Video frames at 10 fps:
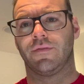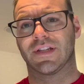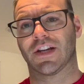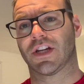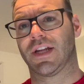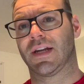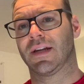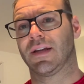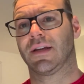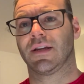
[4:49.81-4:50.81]
session in
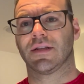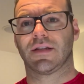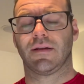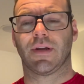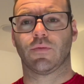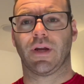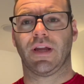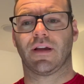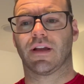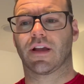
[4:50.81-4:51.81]
to your
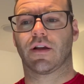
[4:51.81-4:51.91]
midweek,